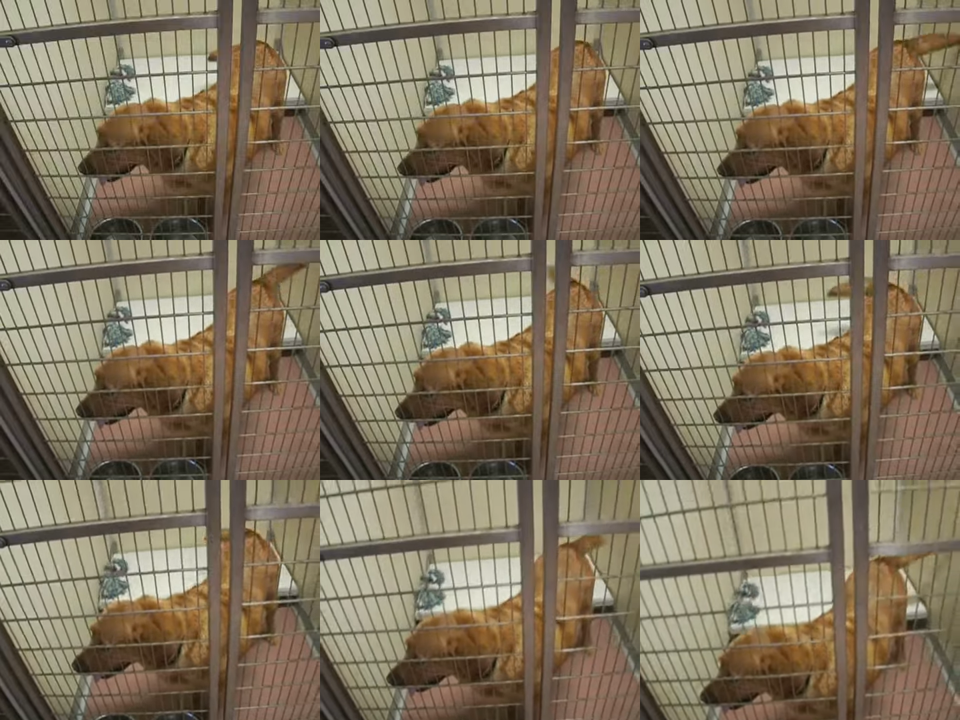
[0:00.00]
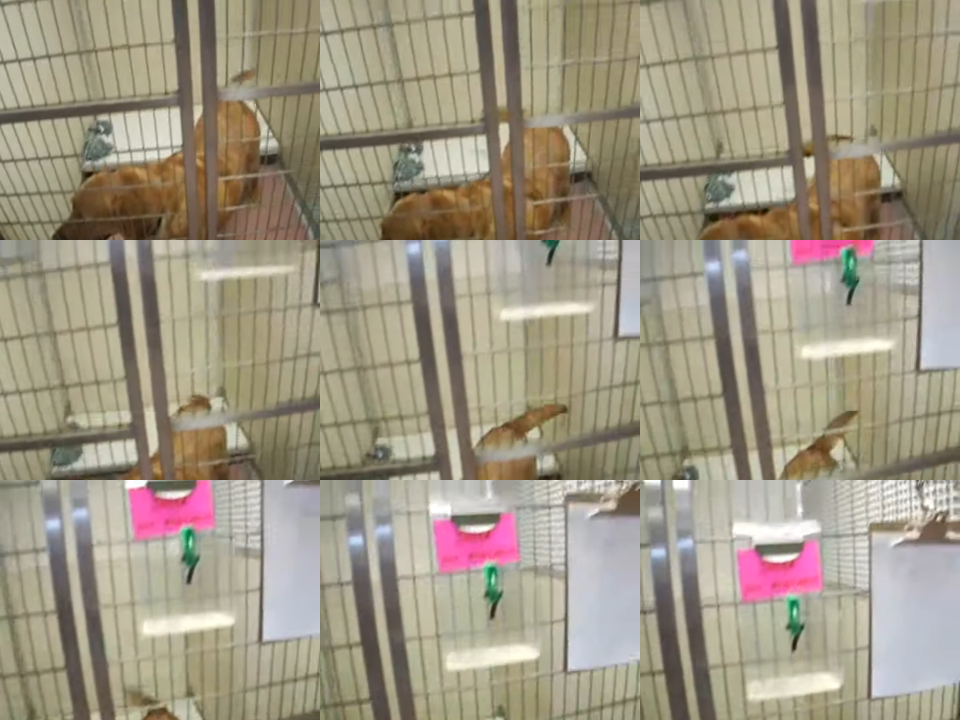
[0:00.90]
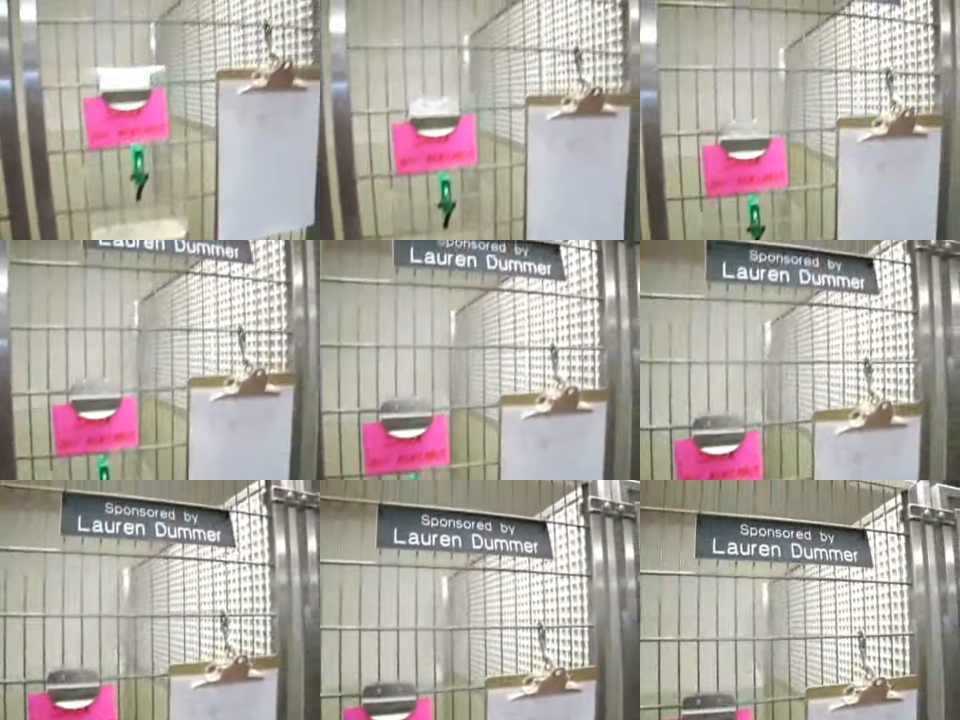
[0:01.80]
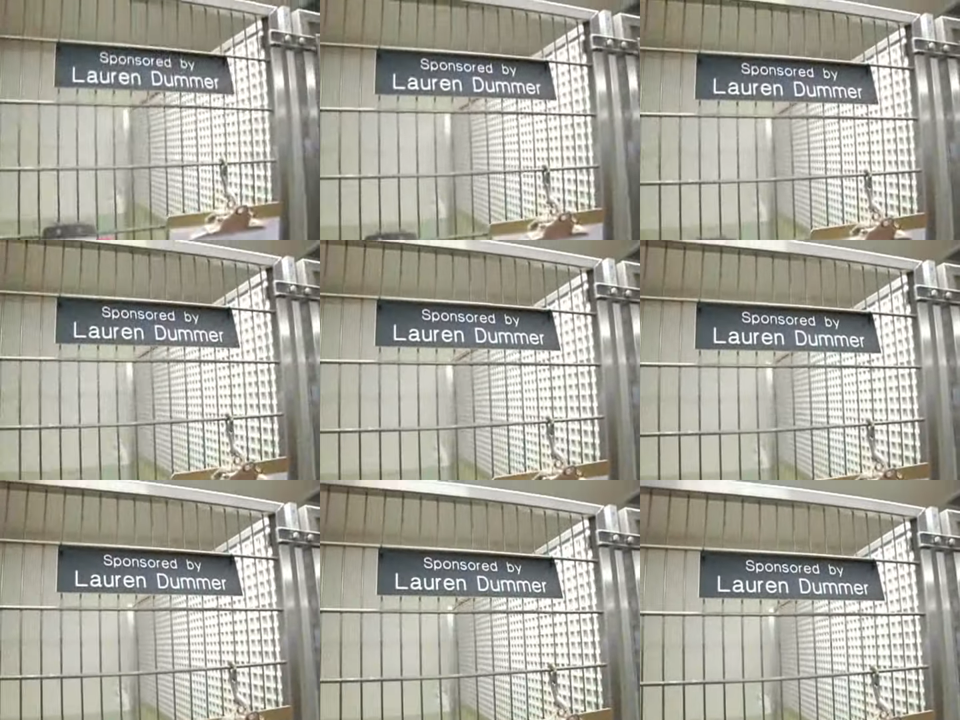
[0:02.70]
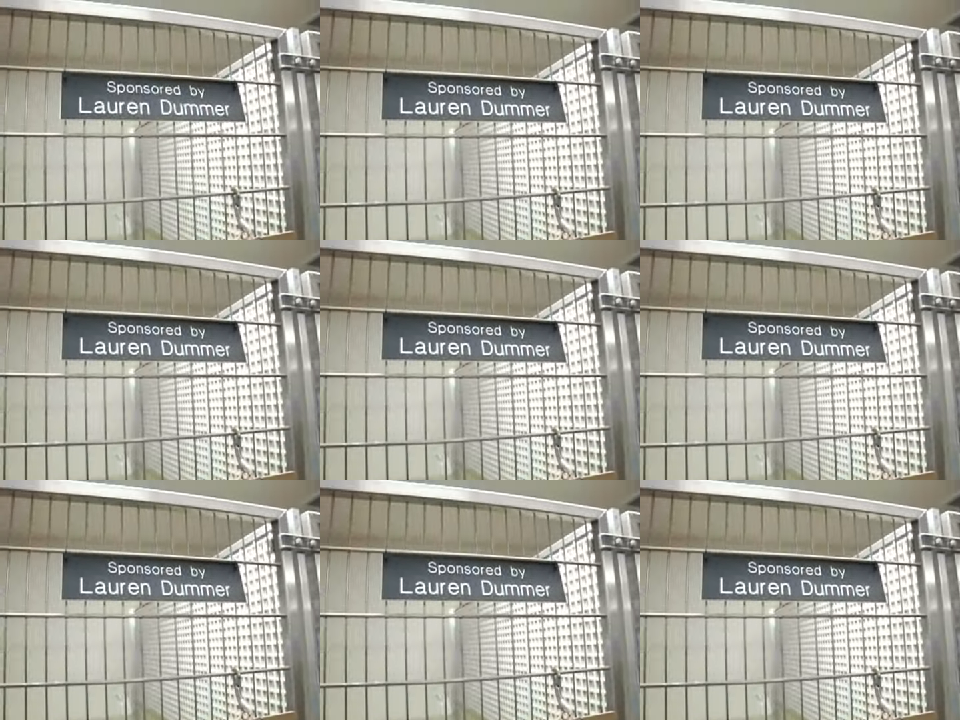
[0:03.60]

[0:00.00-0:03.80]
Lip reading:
(no speaker visible)